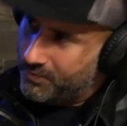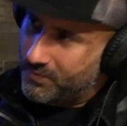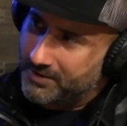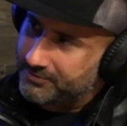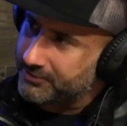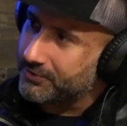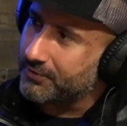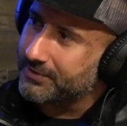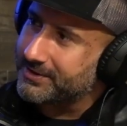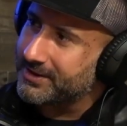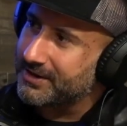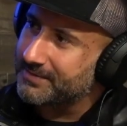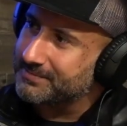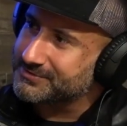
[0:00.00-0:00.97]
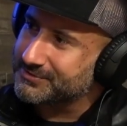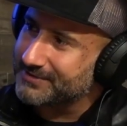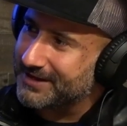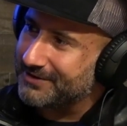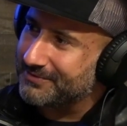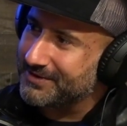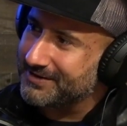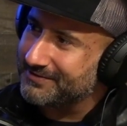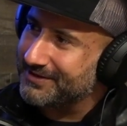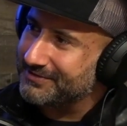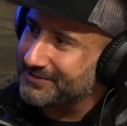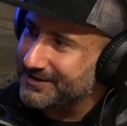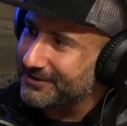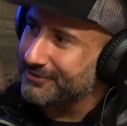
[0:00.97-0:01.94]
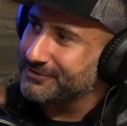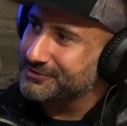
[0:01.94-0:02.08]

while they're growing up, so that way that they are